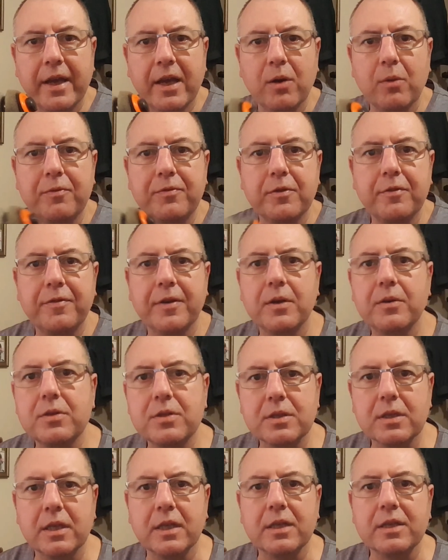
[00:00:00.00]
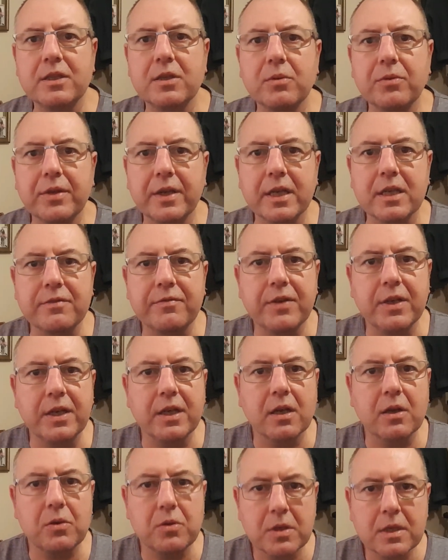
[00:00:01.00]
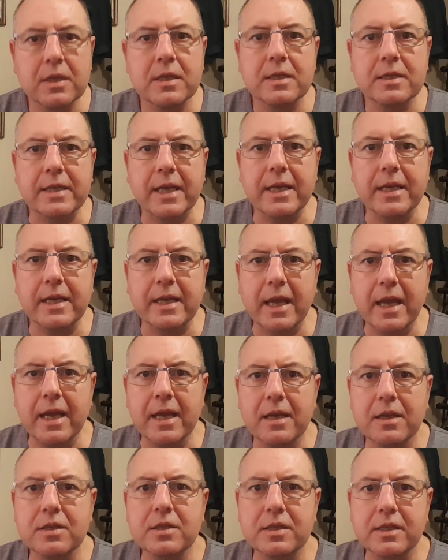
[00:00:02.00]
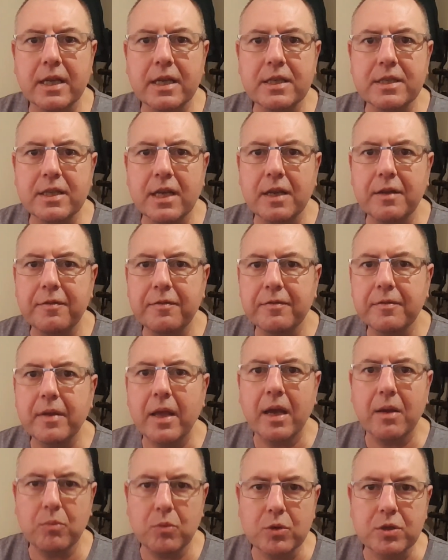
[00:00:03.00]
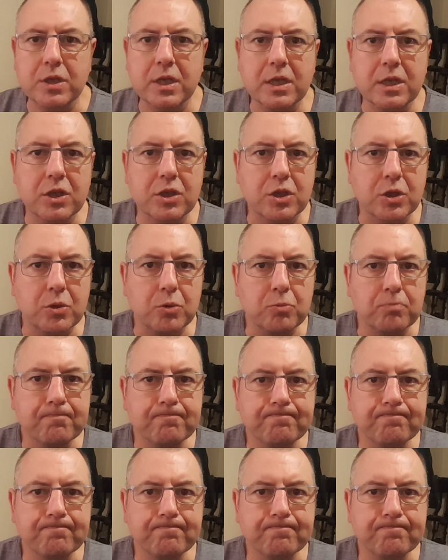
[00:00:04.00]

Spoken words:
helpful, folks, and until the next video, take care, stay safe, and we'll see you soon.